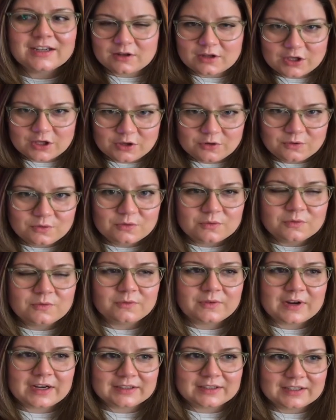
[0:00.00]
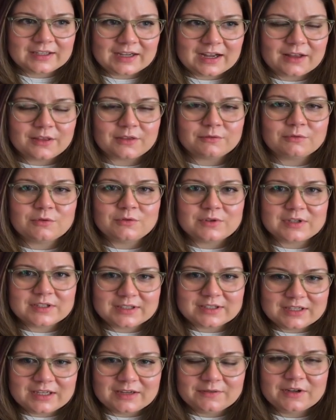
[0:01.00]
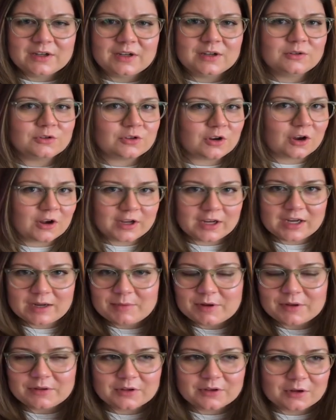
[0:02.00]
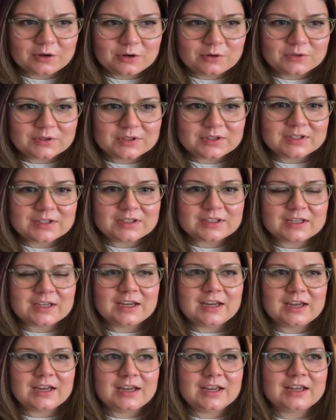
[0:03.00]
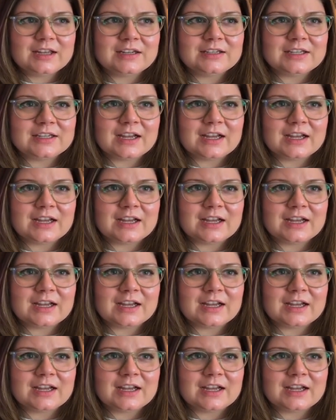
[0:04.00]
Hugh finally got through to Steven talking about the ghosts, and